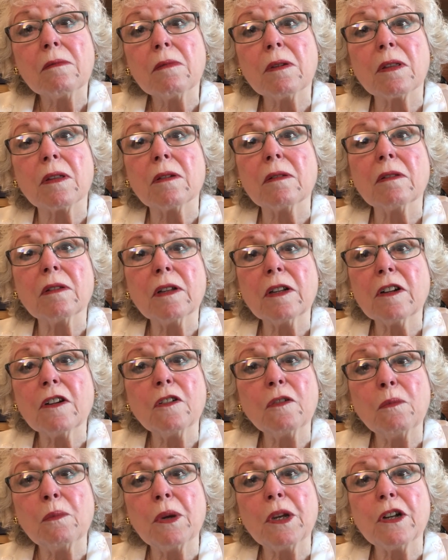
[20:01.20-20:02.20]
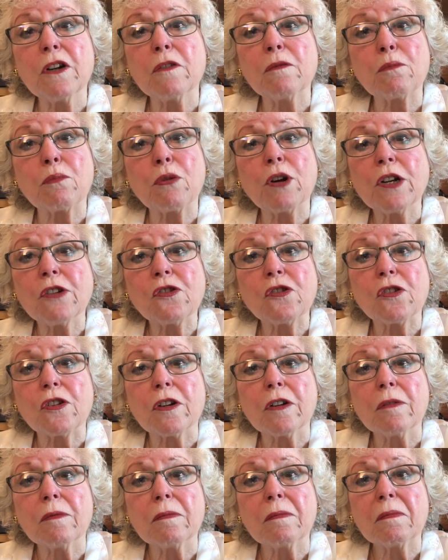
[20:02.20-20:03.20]
with a little bit of pressure,
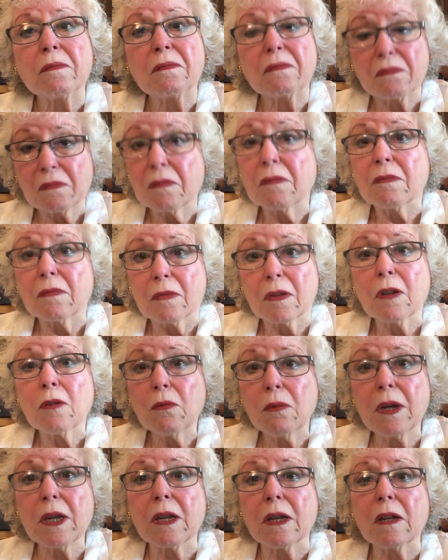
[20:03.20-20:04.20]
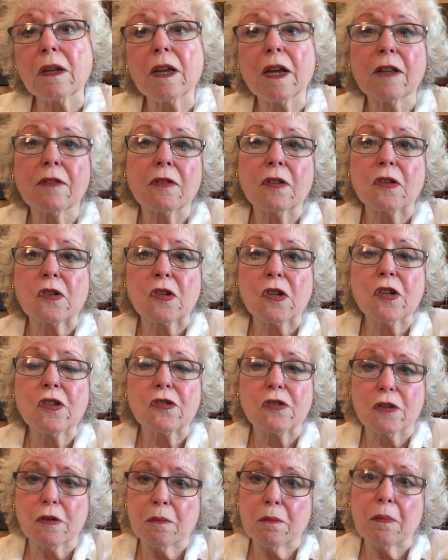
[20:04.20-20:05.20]
we can get the
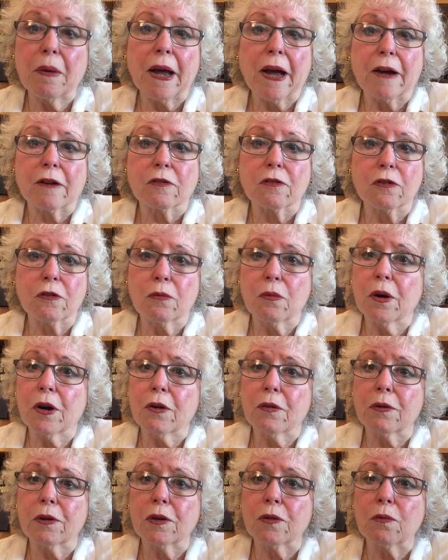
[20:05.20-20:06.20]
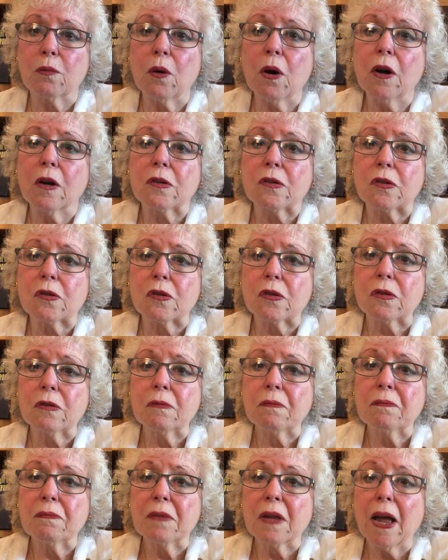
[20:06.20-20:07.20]
system back to where it was
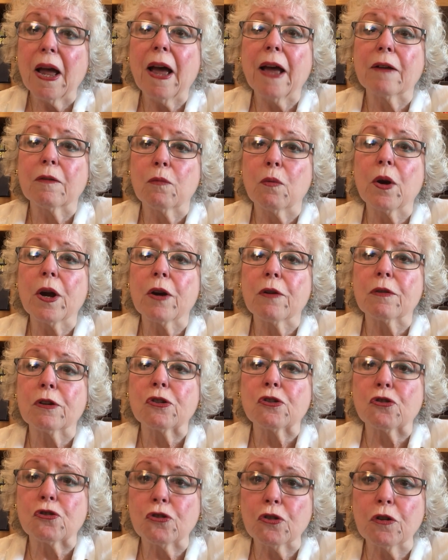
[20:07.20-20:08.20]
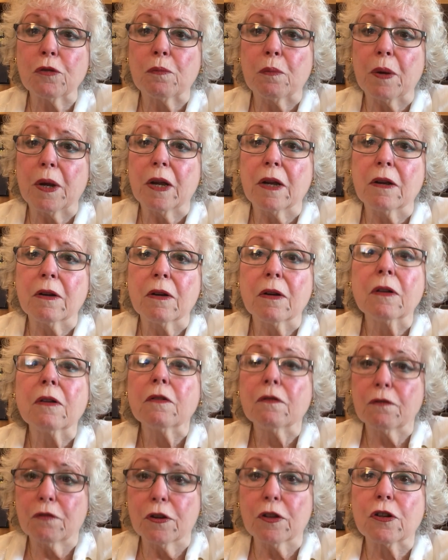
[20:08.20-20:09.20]
and where it should be
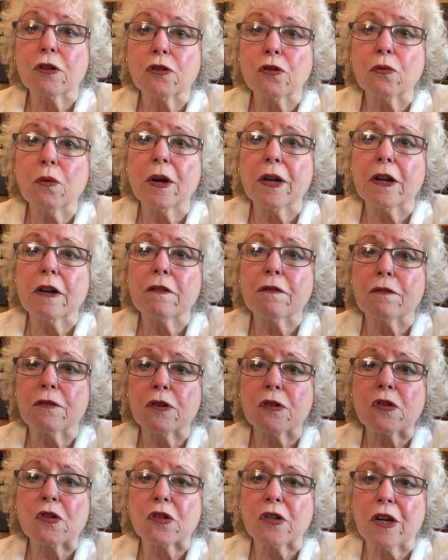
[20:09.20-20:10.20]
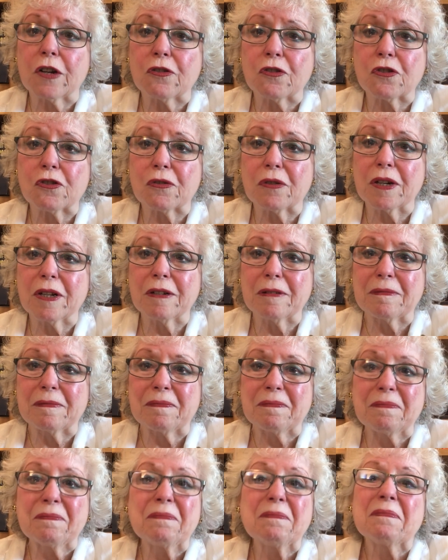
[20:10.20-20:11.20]
for the 21st century.
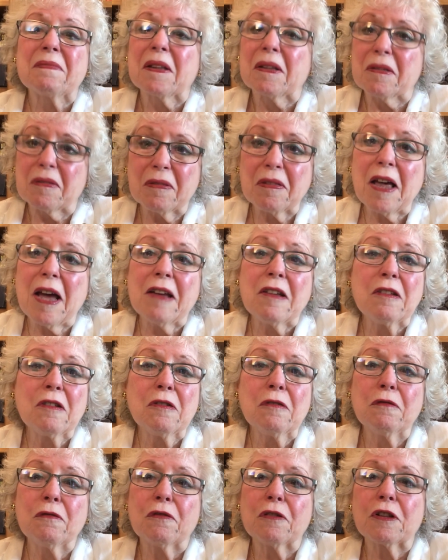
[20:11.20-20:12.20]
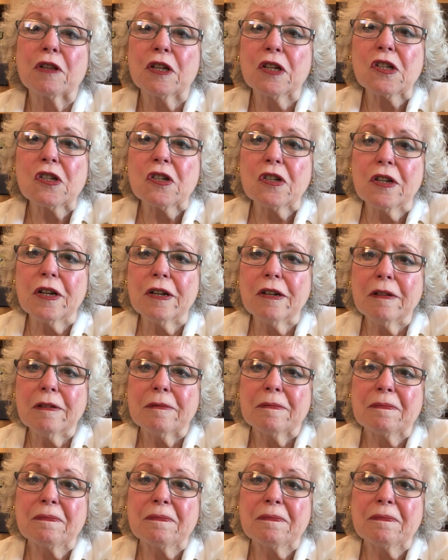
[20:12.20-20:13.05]
Thank you for listening.